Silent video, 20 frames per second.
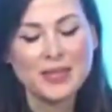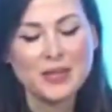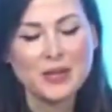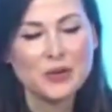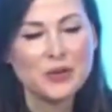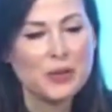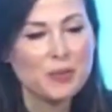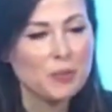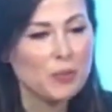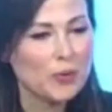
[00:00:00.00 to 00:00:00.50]
you
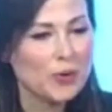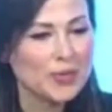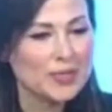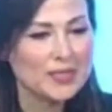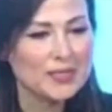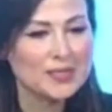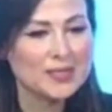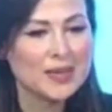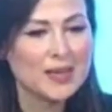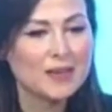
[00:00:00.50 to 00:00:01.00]
know, the
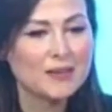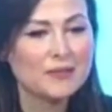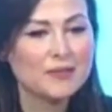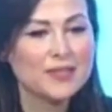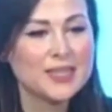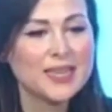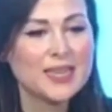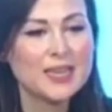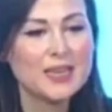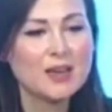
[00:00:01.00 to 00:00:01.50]
importance of
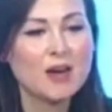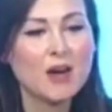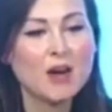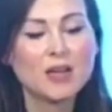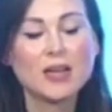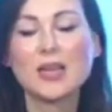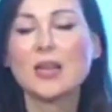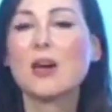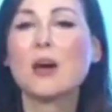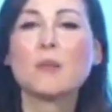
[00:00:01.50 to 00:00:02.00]
taking
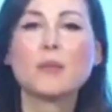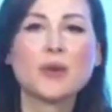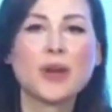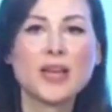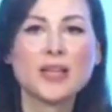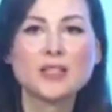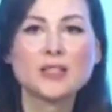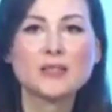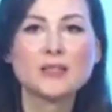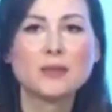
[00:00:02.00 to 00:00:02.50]
on a
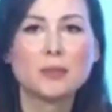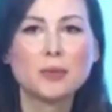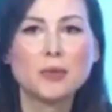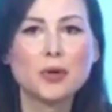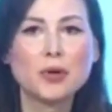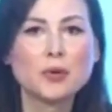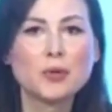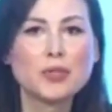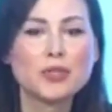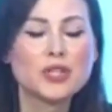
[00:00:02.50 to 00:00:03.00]
comprehensive
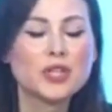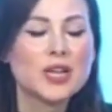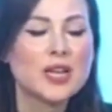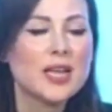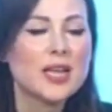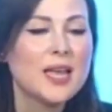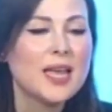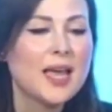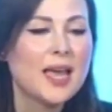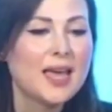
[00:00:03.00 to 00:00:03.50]
approach.
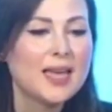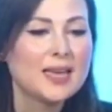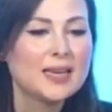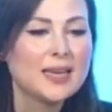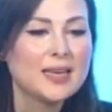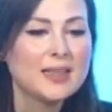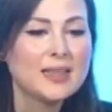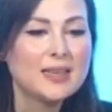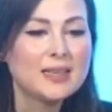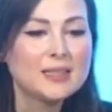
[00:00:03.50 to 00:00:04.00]
And
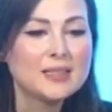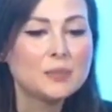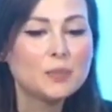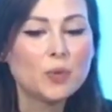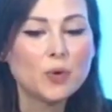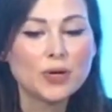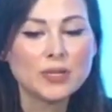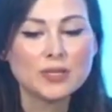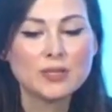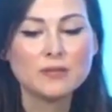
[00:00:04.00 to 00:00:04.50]
I think it's
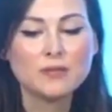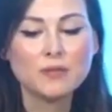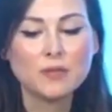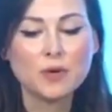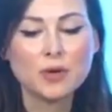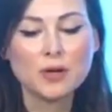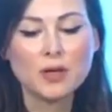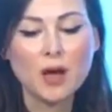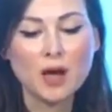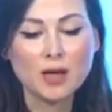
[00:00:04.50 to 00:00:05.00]
important
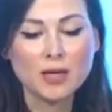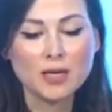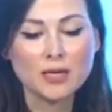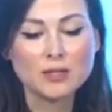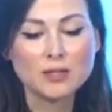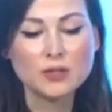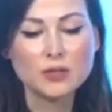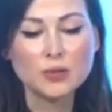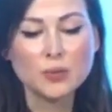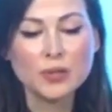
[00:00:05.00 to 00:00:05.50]
for the
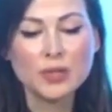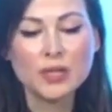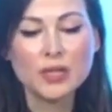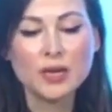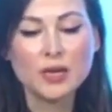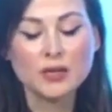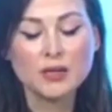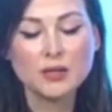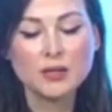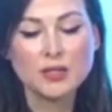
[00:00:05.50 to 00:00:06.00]
audience to really
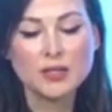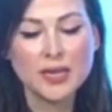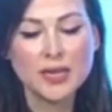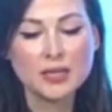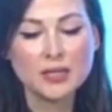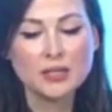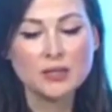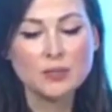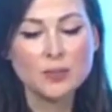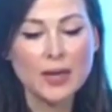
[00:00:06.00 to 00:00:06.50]

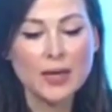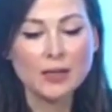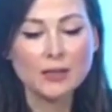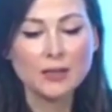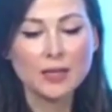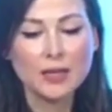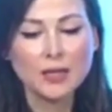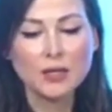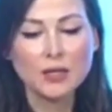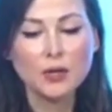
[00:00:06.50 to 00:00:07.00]
understand as
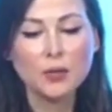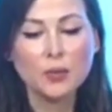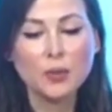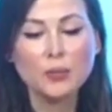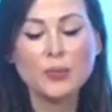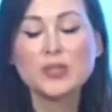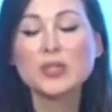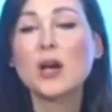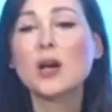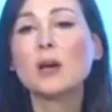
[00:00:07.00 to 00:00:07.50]
well that, you know, when
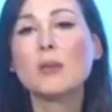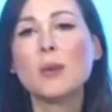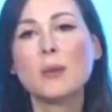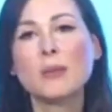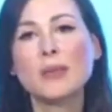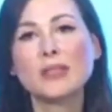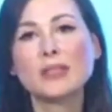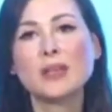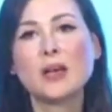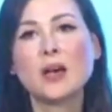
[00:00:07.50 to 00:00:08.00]
we talk about
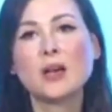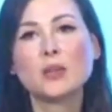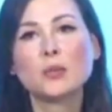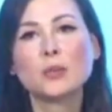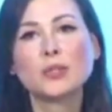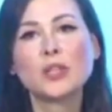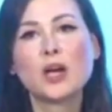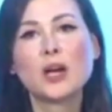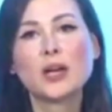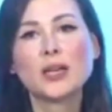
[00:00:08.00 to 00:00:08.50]
mental health,
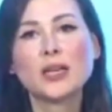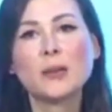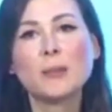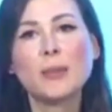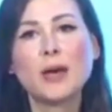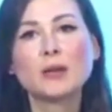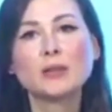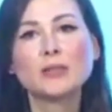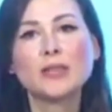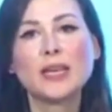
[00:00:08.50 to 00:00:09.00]
we're talking
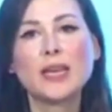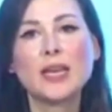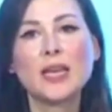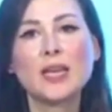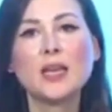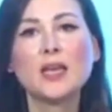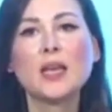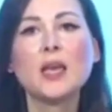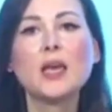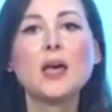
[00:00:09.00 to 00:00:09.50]
about
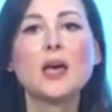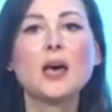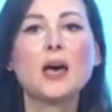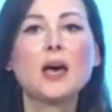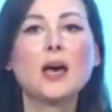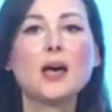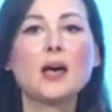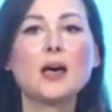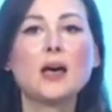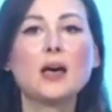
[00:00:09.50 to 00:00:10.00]
a
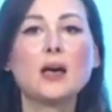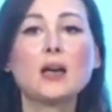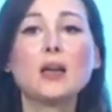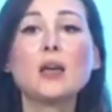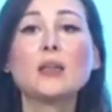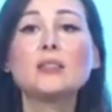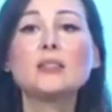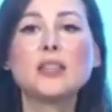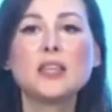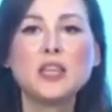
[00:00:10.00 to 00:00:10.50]

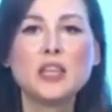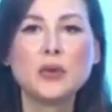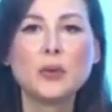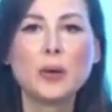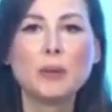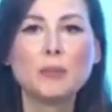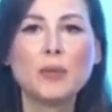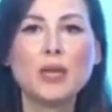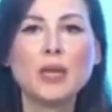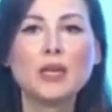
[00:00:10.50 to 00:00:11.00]

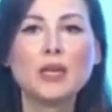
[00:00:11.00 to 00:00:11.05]
continuum.